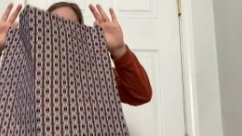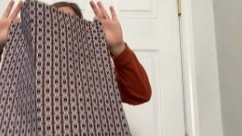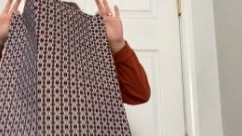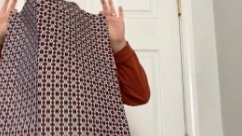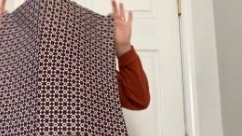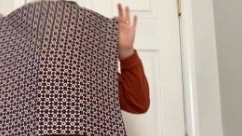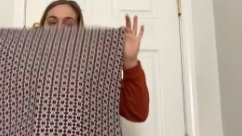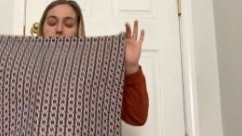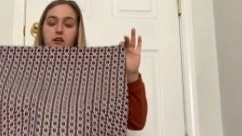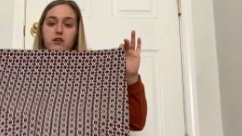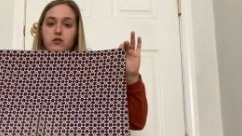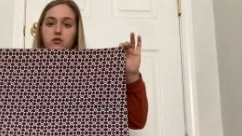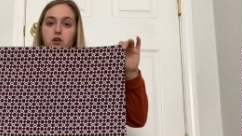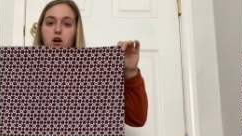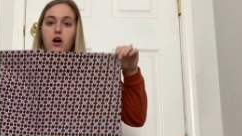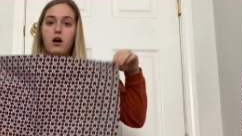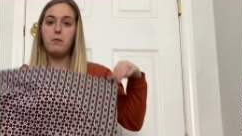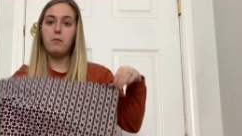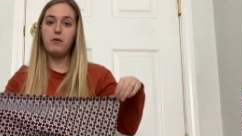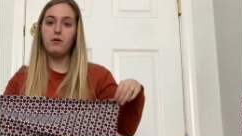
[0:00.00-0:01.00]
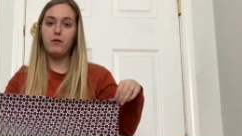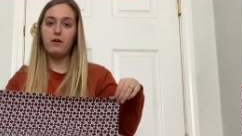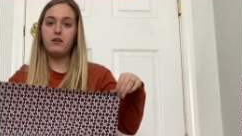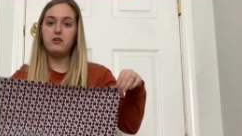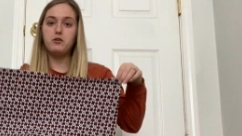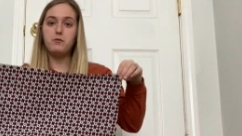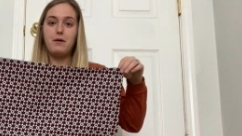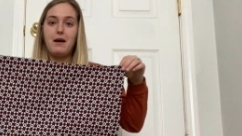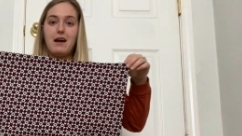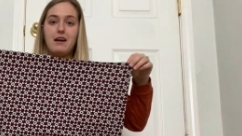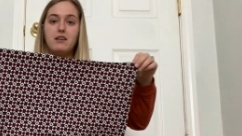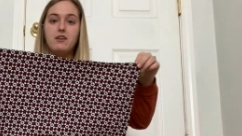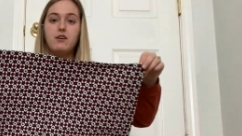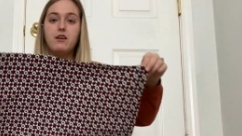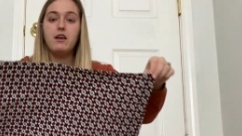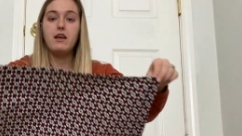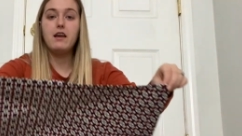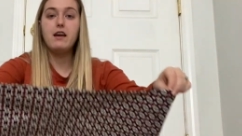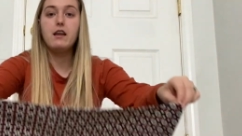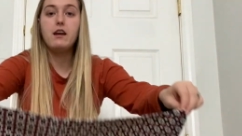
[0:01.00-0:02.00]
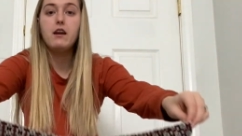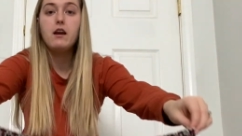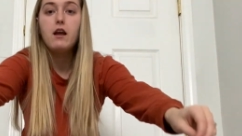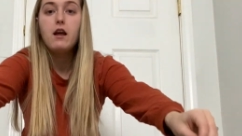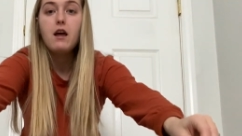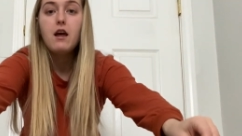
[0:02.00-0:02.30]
around your top and around your back, you can.